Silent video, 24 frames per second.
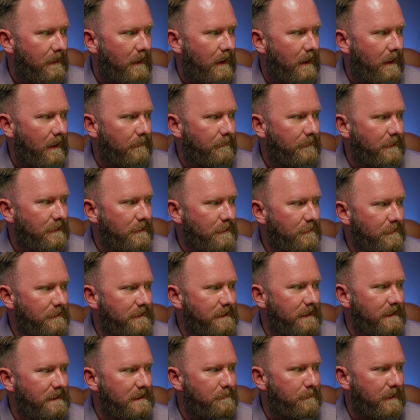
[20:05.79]
The
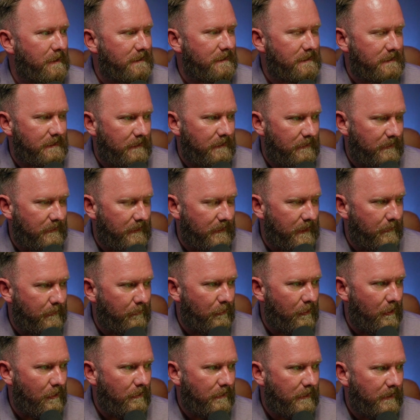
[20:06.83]
newsiest bits that they
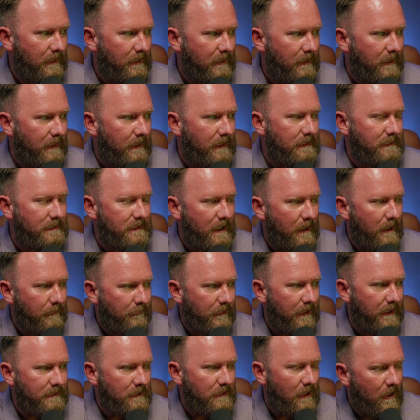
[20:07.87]
broke is the
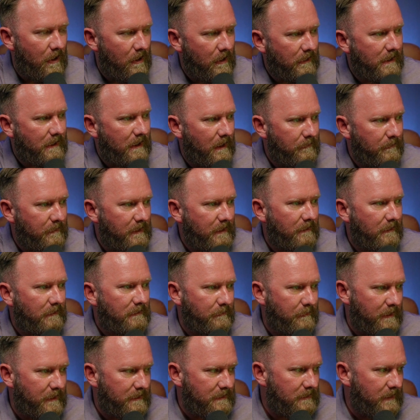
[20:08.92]
upgrades are coming
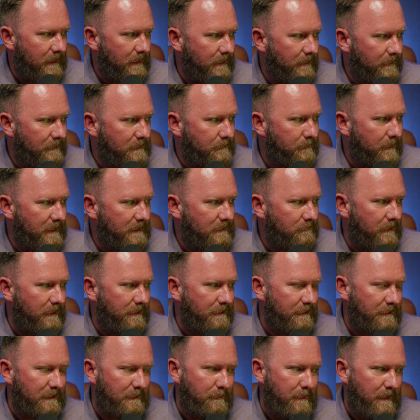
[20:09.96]
to Buzz Lightyear's Space
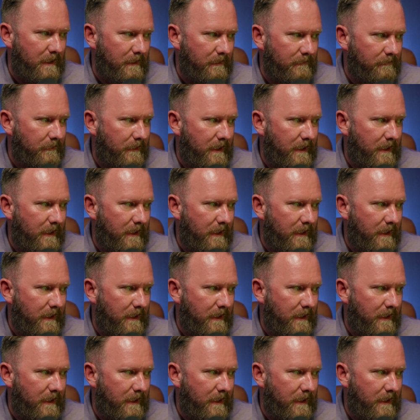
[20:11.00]
Ranger spin.